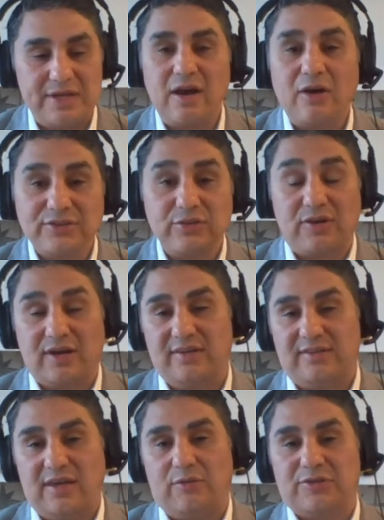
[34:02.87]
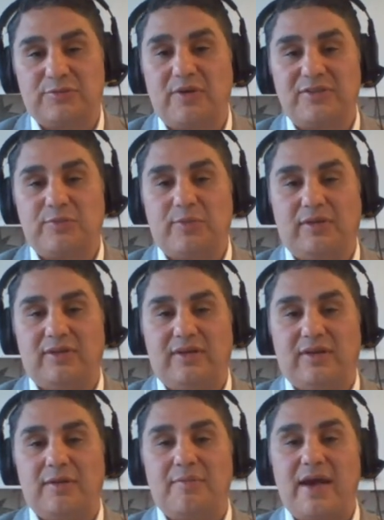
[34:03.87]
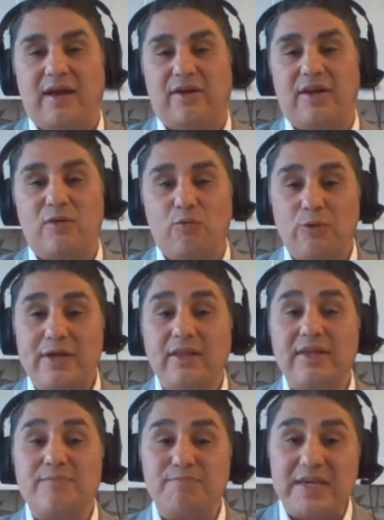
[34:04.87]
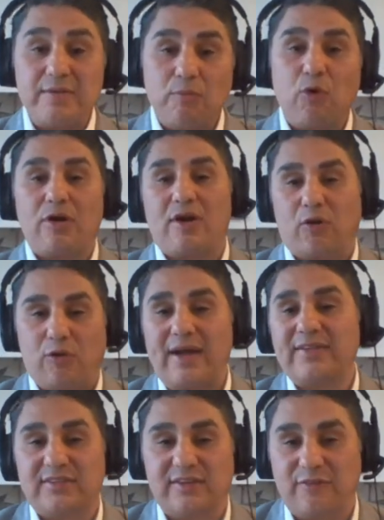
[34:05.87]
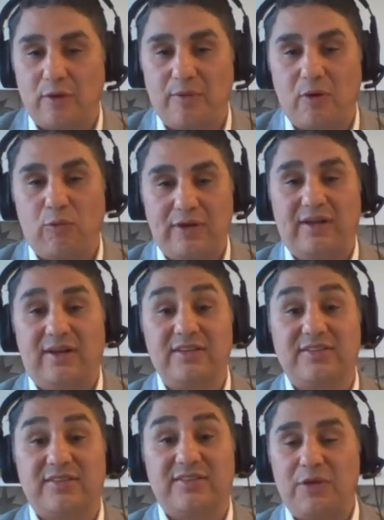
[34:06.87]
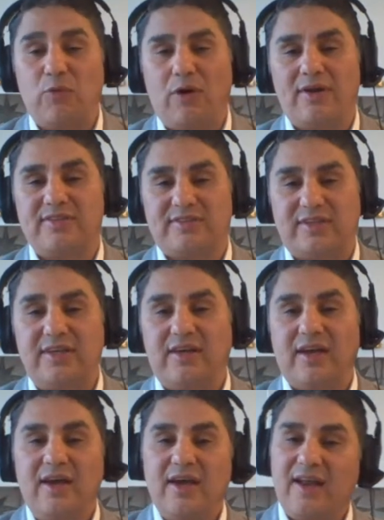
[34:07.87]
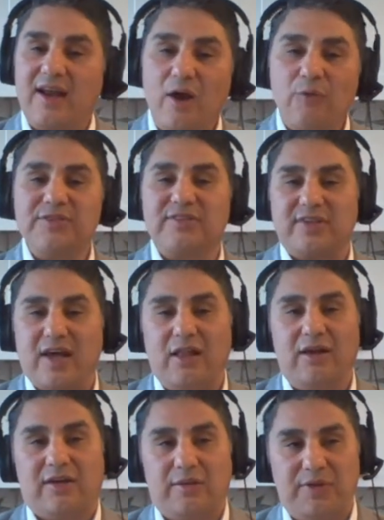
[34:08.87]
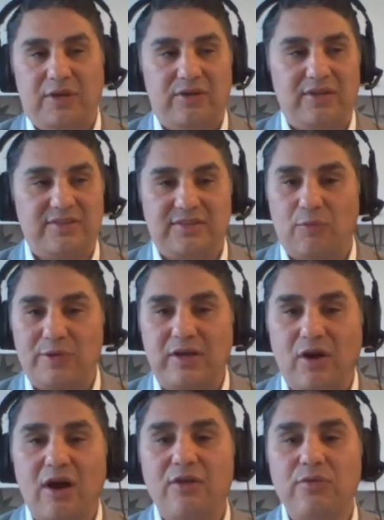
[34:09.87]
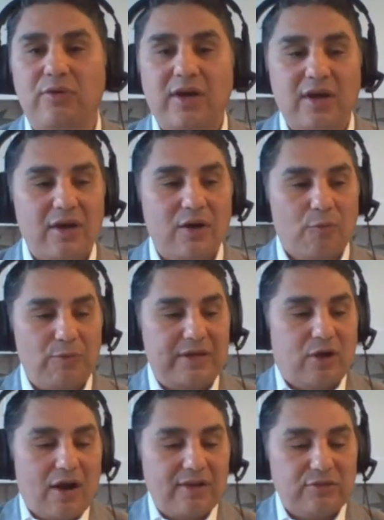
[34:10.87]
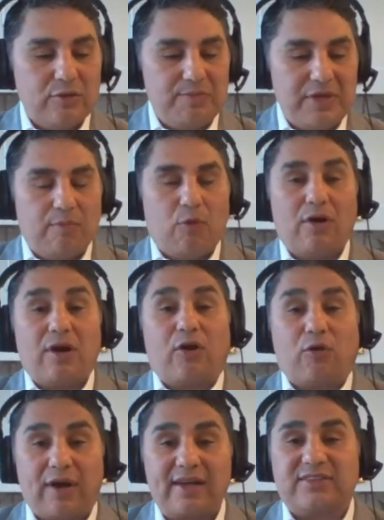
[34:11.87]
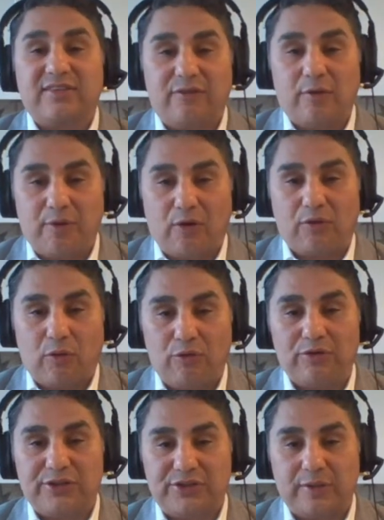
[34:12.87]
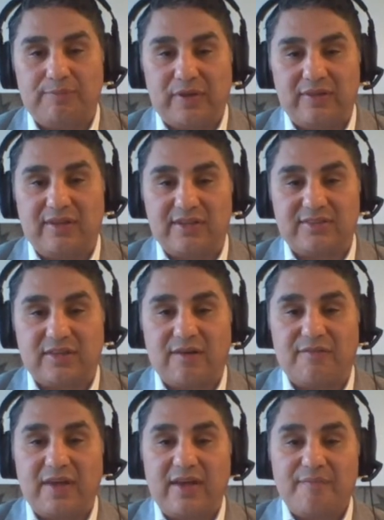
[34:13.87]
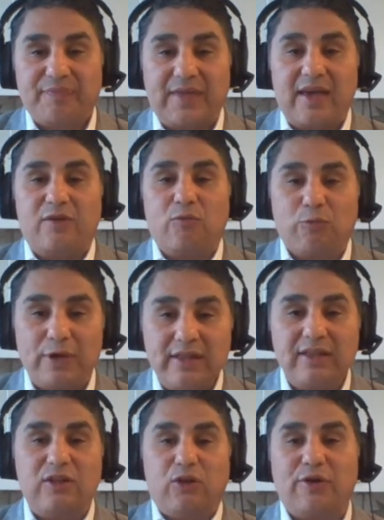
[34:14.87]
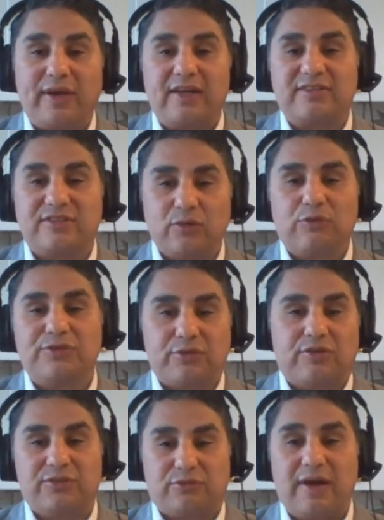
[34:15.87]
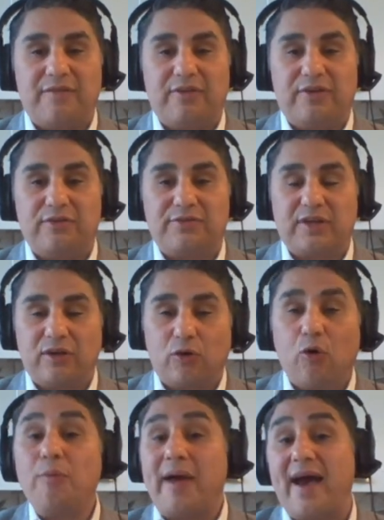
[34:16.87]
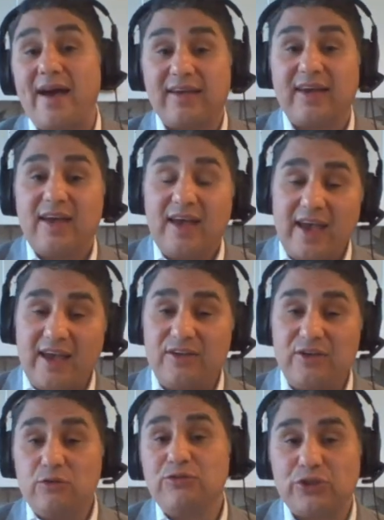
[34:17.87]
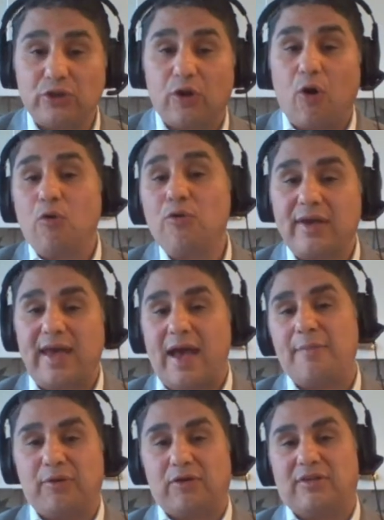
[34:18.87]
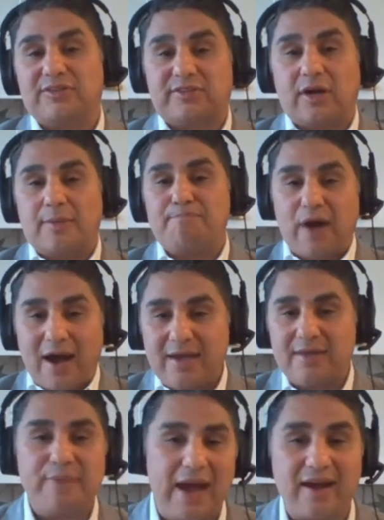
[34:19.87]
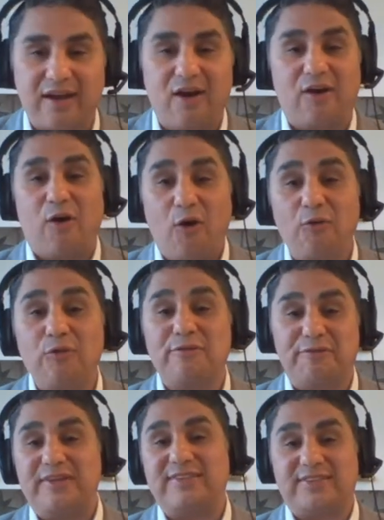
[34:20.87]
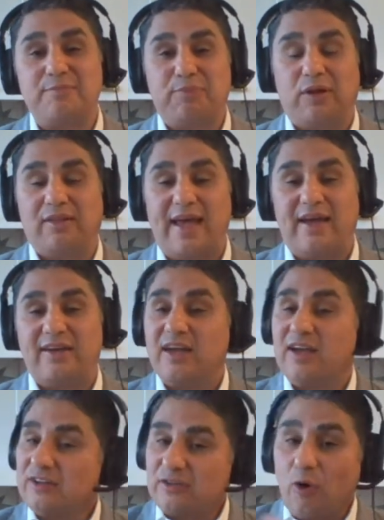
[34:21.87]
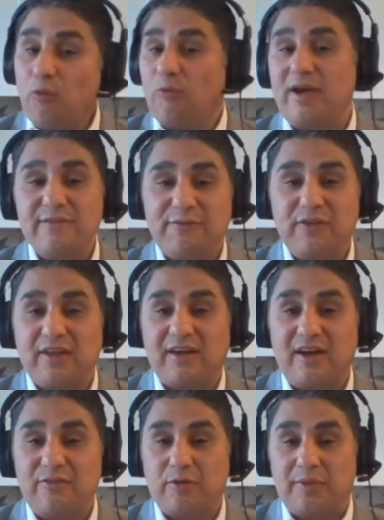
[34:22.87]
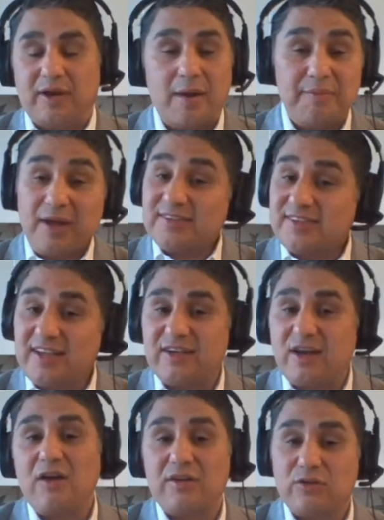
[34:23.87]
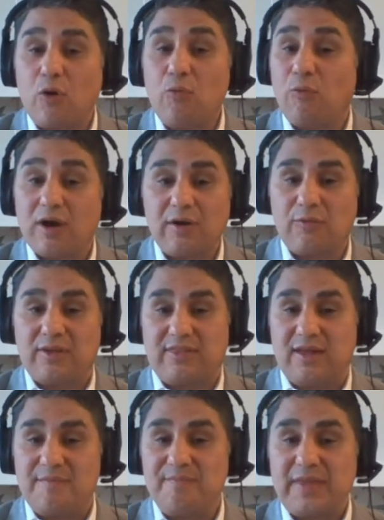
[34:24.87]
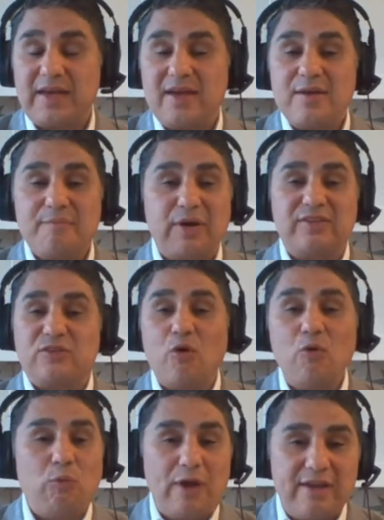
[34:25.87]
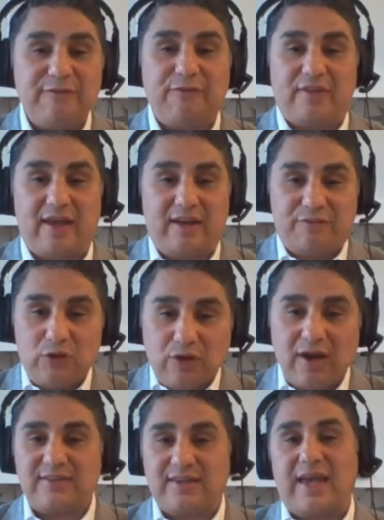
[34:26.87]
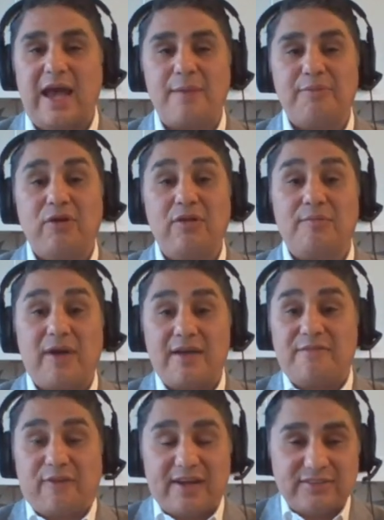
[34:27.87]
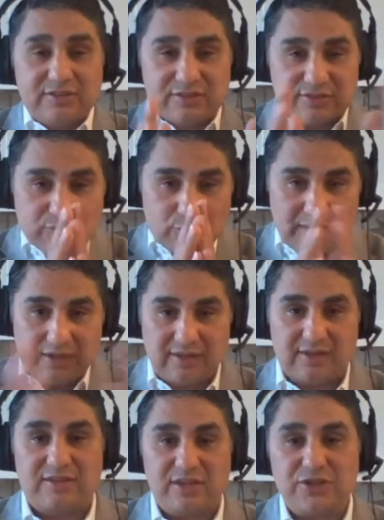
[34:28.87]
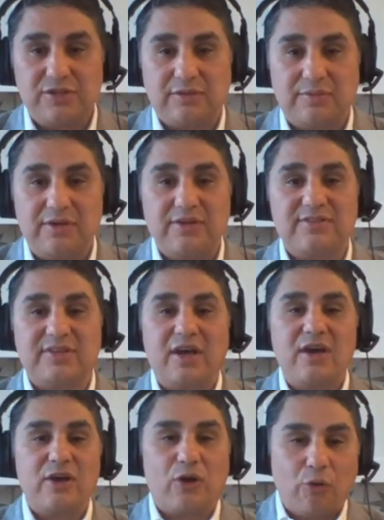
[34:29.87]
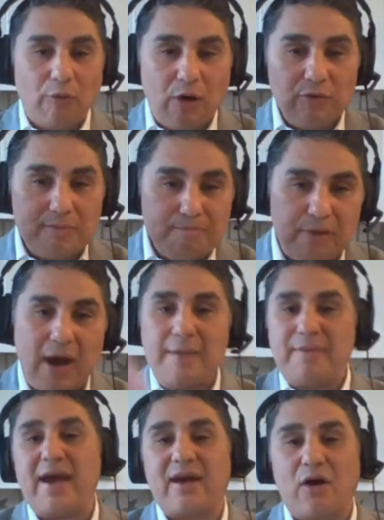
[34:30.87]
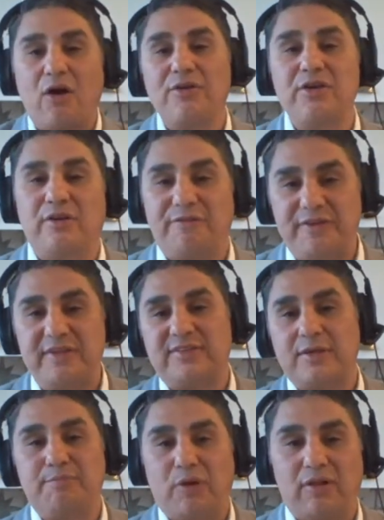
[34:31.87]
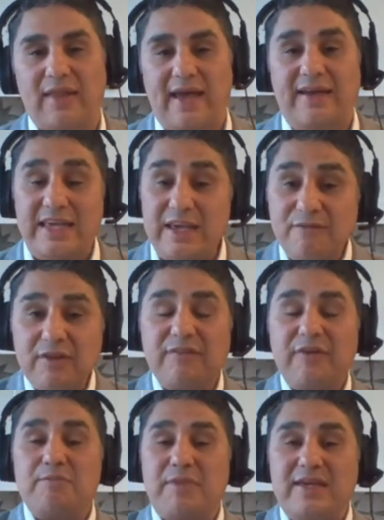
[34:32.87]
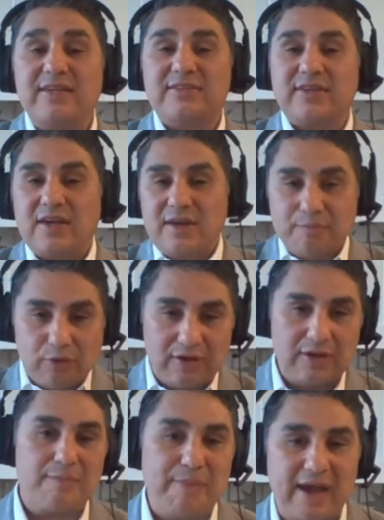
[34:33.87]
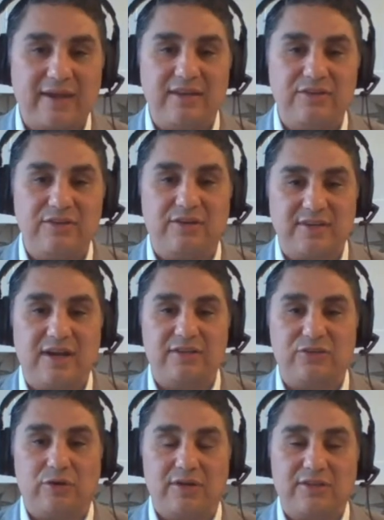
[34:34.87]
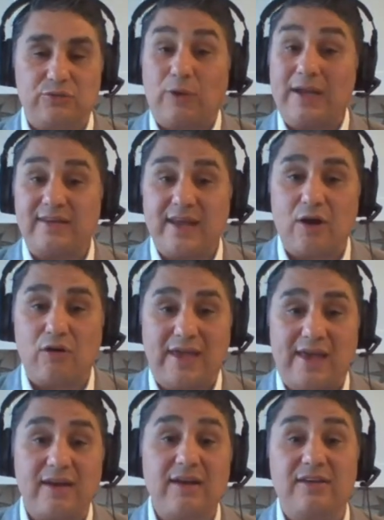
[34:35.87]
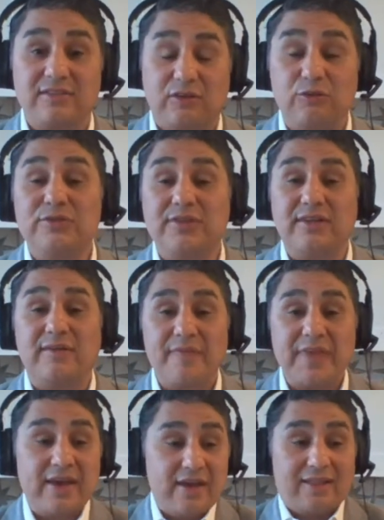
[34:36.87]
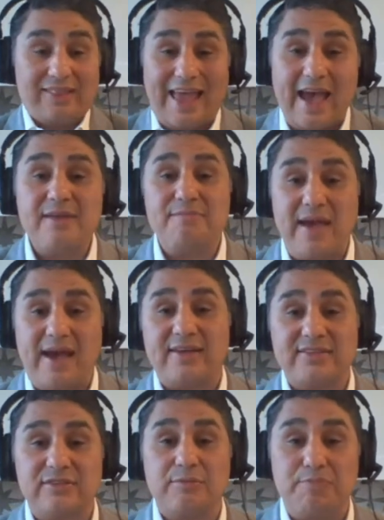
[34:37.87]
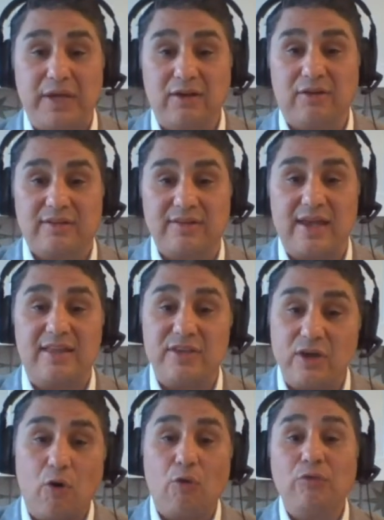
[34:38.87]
we also got to take responsibility in the matter and really be more aggressive about what it is that we want to see and i always tell our communities that we got to we got to be more aggressive about ownership in this stuff and really look at sole source revenues and go back and use your own capital and start buying back our own fee simple land. Don't wait for the government. I'm not saying not don't work with them, but don't wait for that. If you got the capital, my advice to so many of the indigenous communities, go out and buy back all your fee simple land, even if it means putting it back into your territory. Because right now, Canada is losing land mass to build, and the